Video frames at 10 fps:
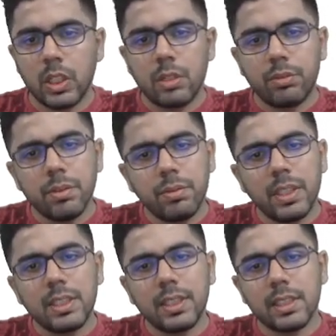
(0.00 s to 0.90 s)
Now
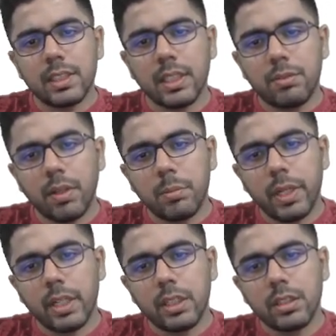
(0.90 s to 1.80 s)
56, if I
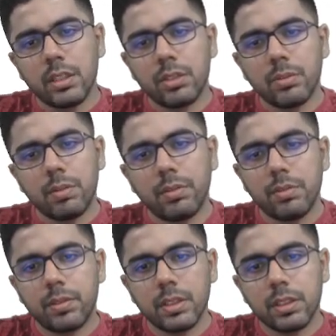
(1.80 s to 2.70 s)
break it in this way,
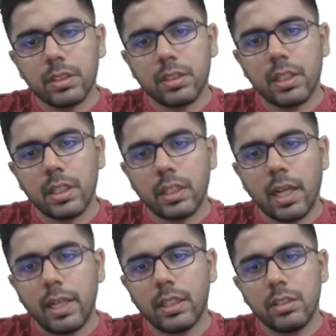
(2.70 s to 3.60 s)
56 is like
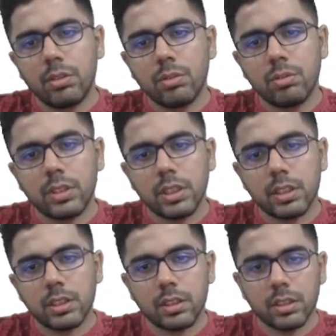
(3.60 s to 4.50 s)
9 into 6,
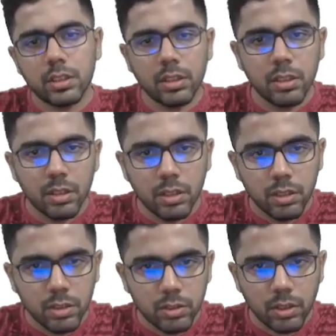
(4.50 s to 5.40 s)

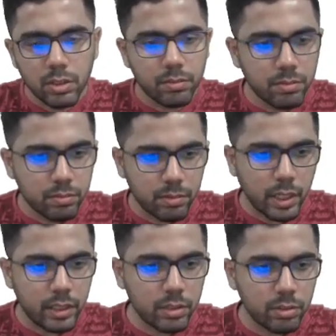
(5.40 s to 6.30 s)
sorry,
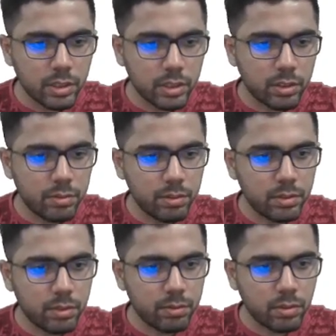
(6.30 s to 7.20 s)
9 into 6, so
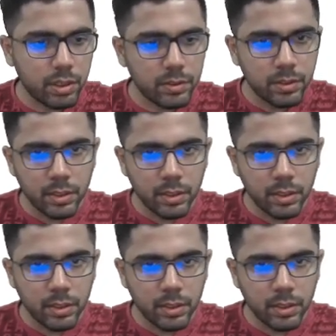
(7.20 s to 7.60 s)
54. Right?